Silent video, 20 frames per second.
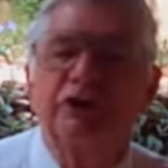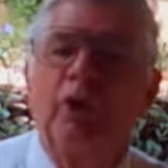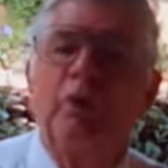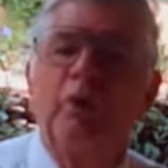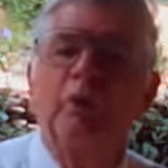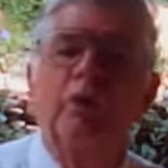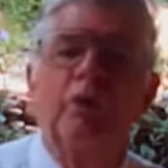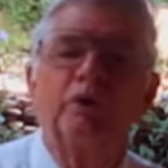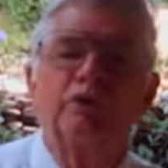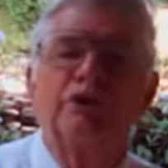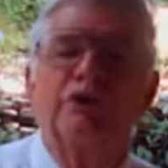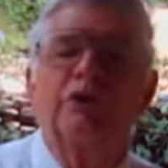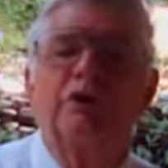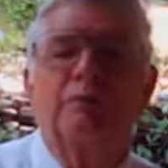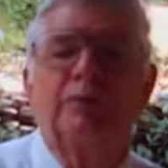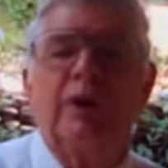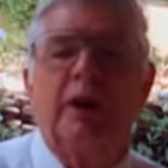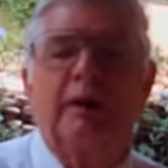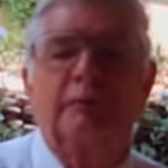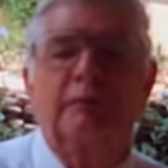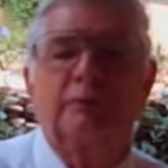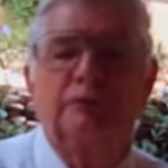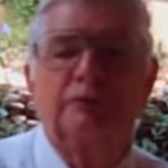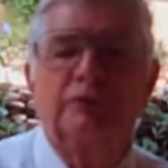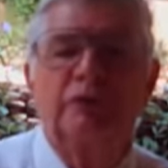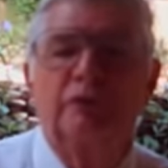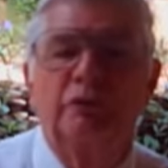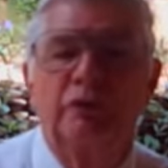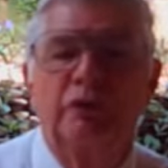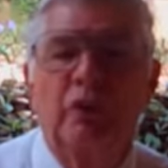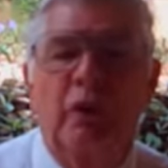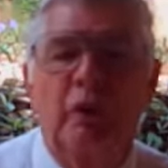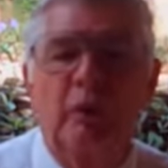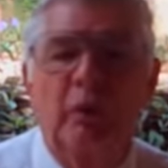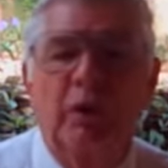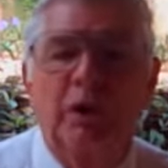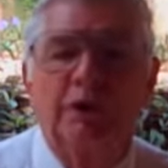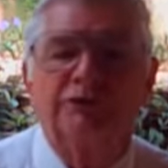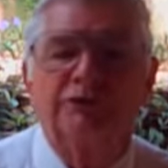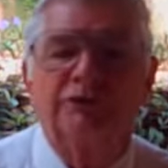Go to your Bible, you who
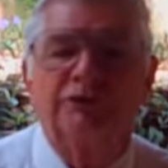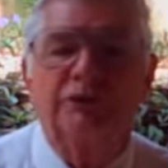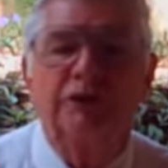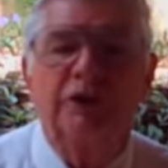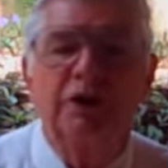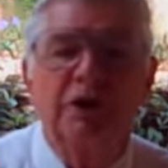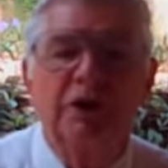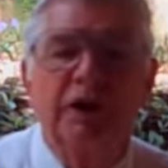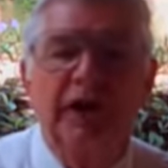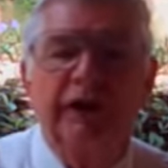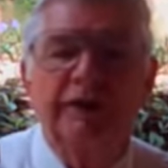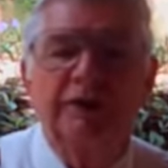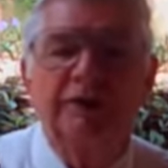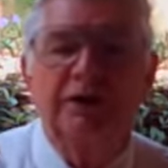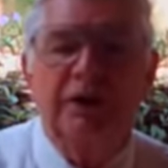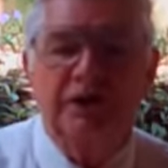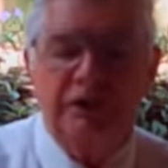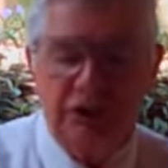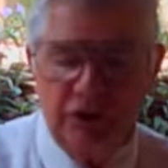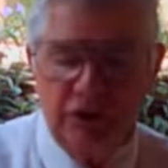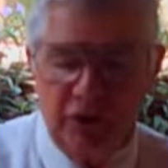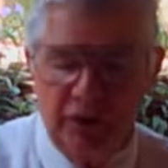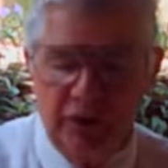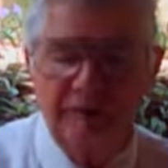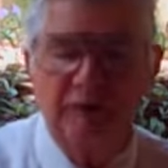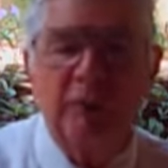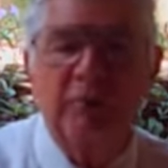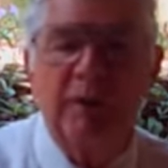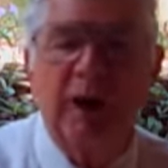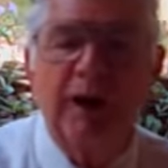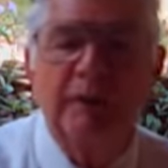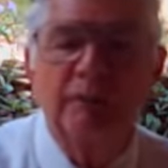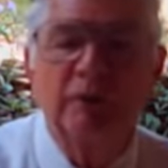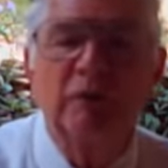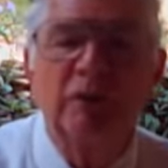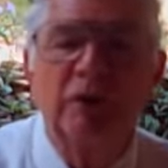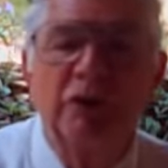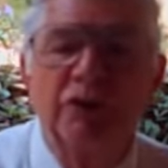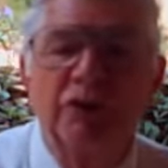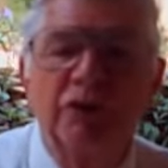are watching, and you have a
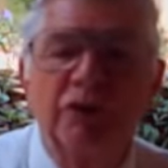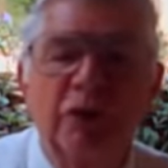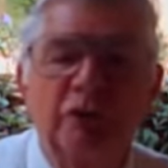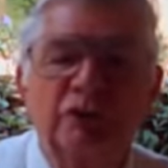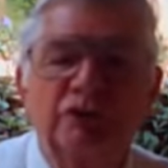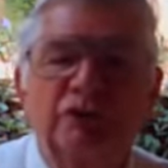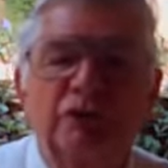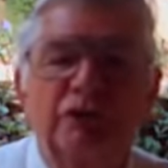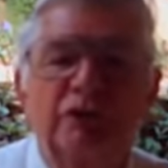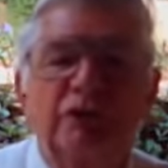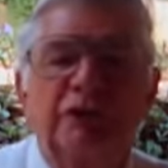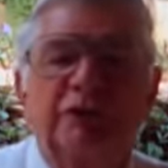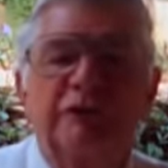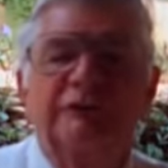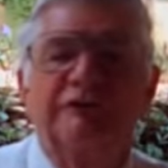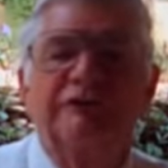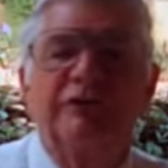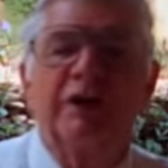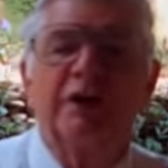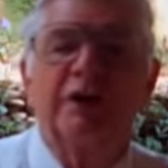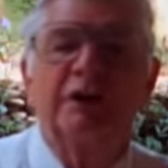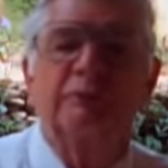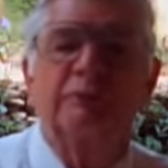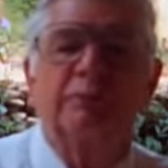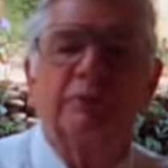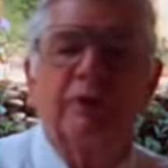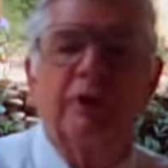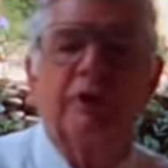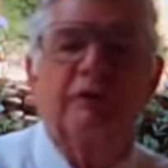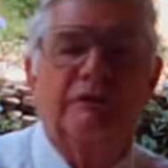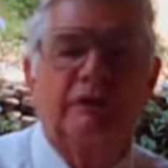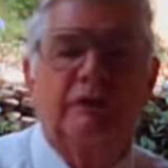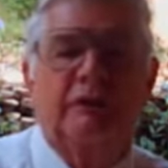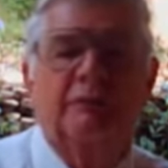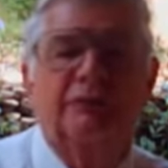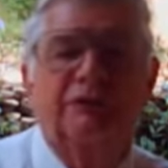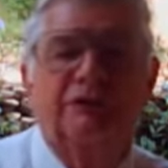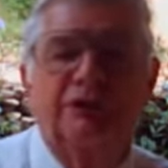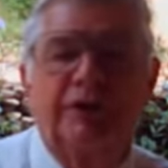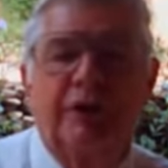Bible. Go to it and find
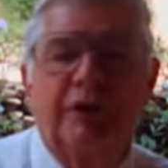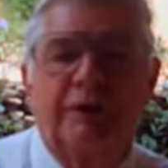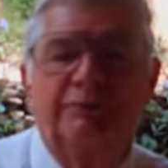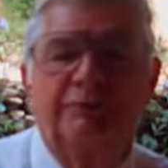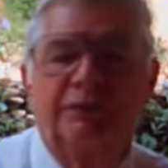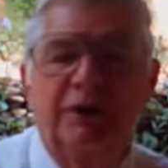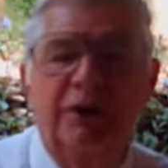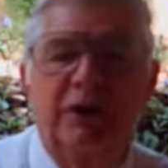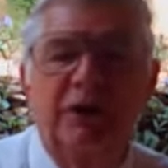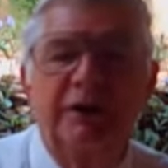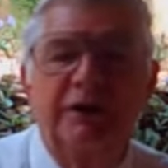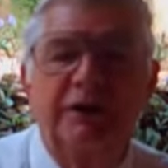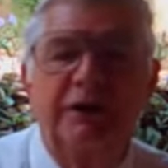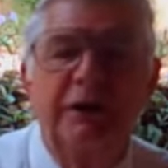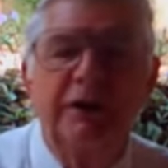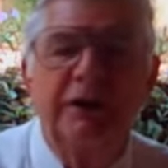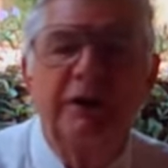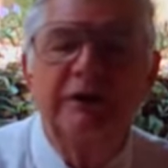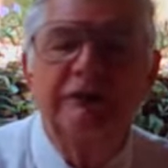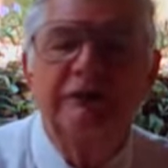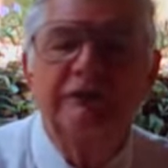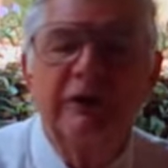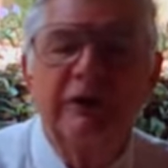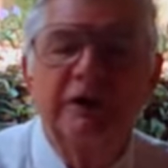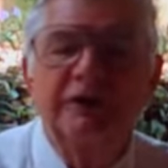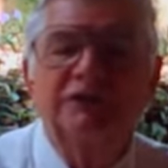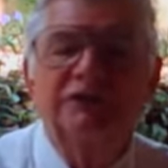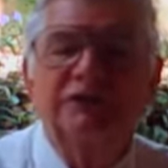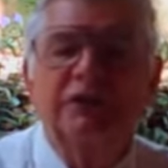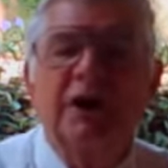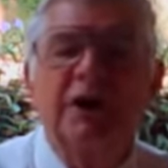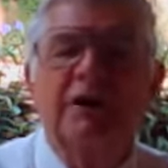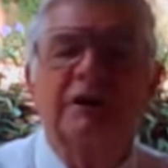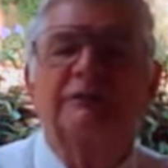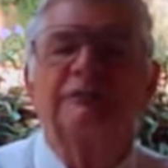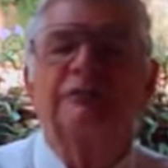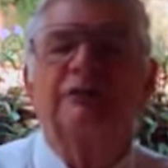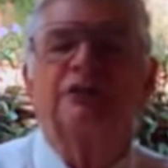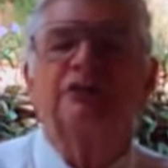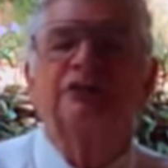Proverbs chapter 8.
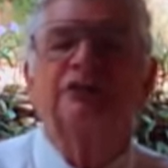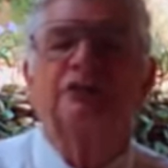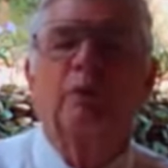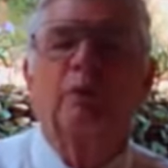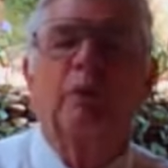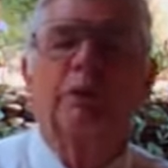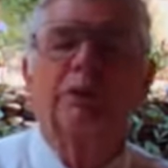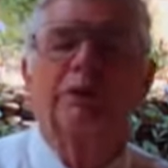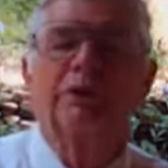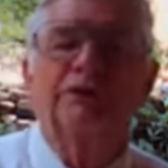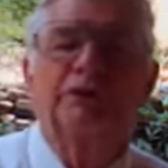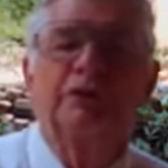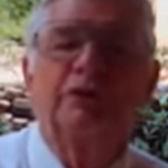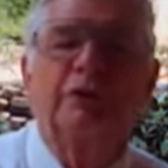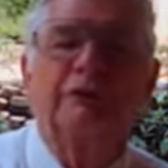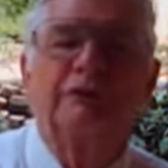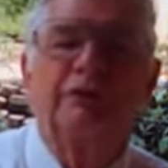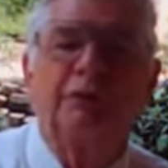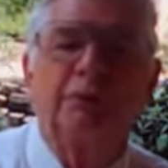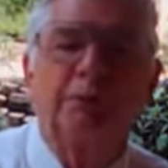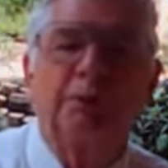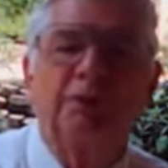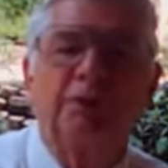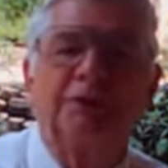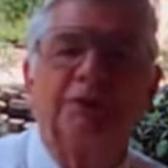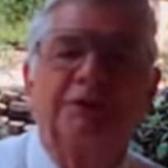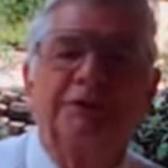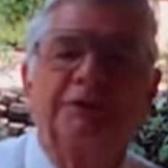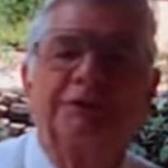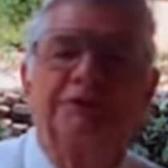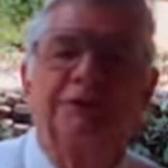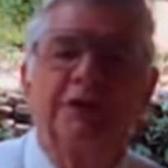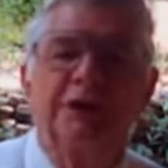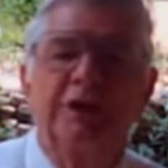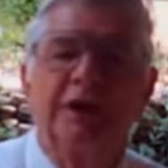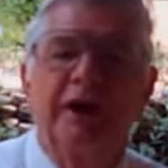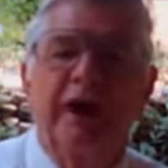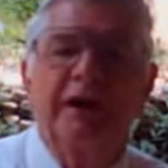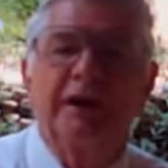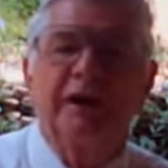Start in verse 22, if you please.
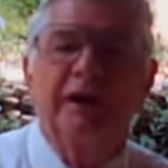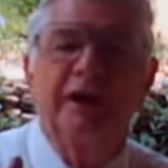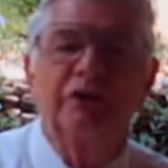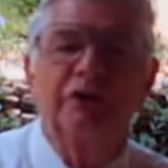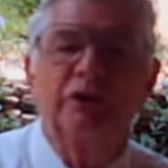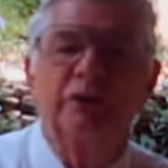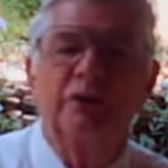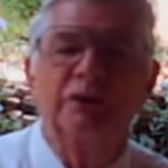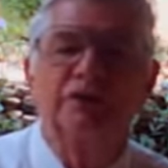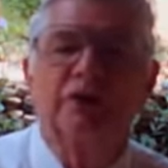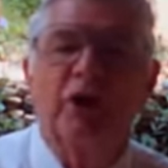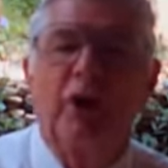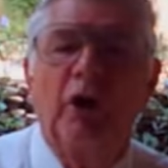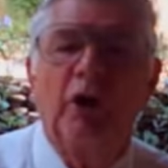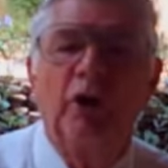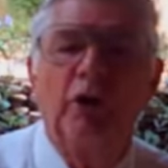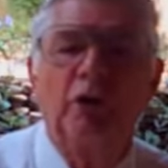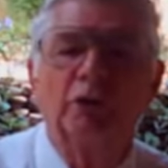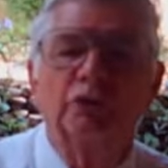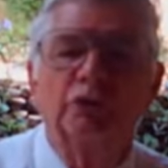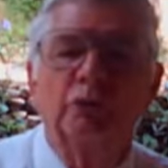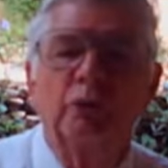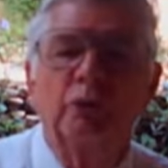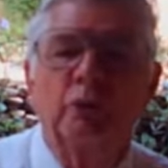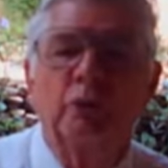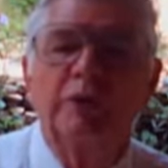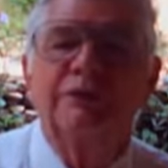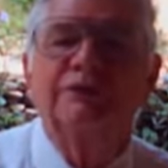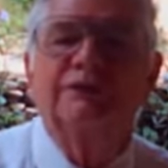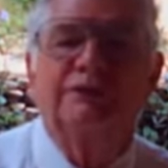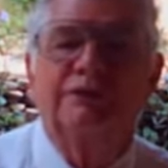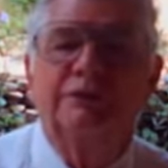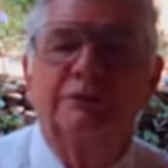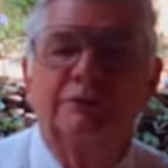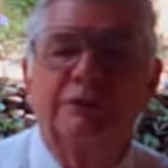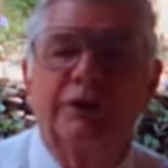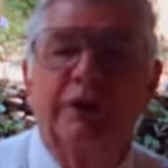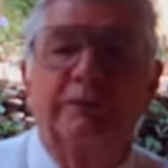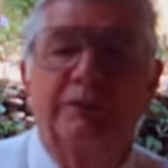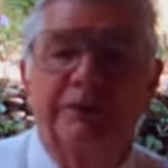And I know it's called
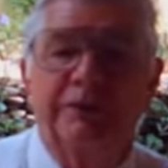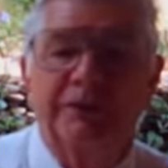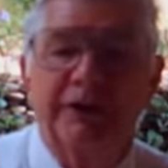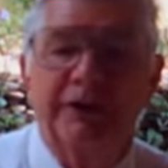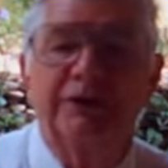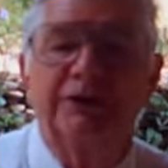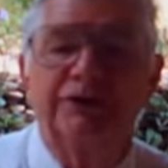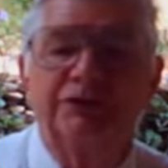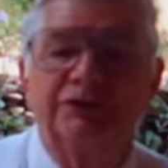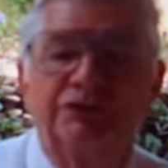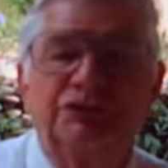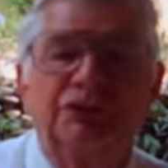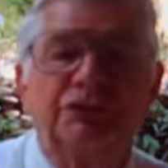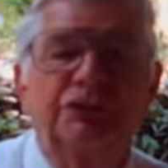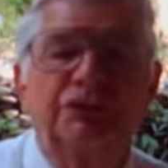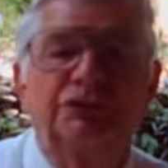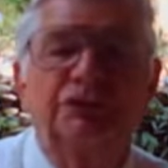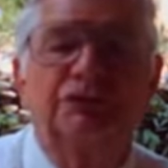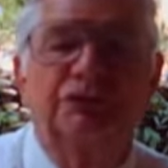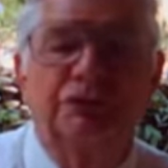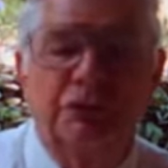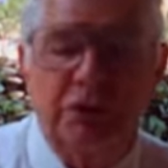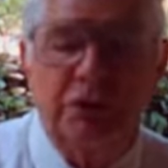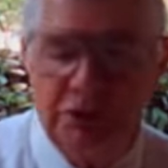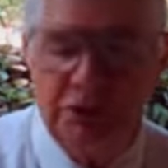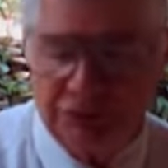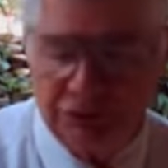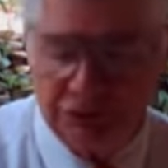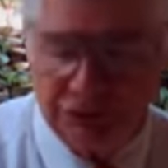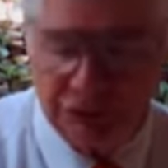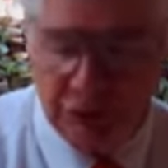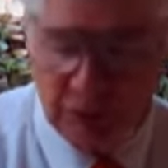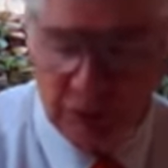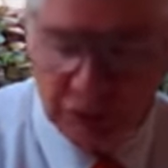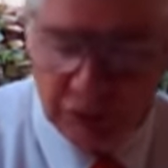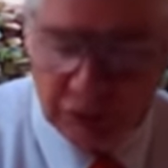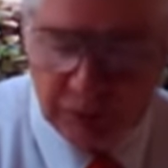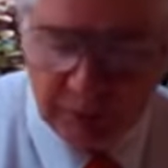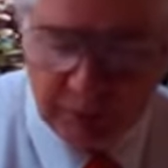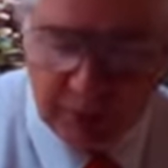wisdom there, but that is Jesus Christ is
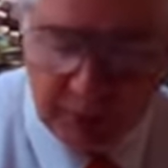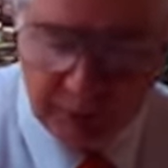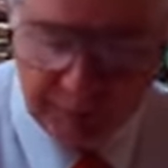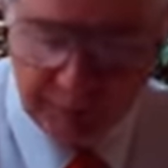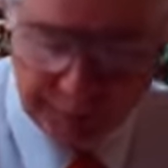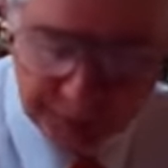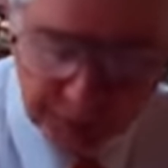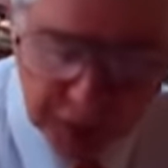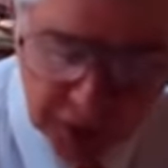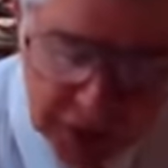talking about.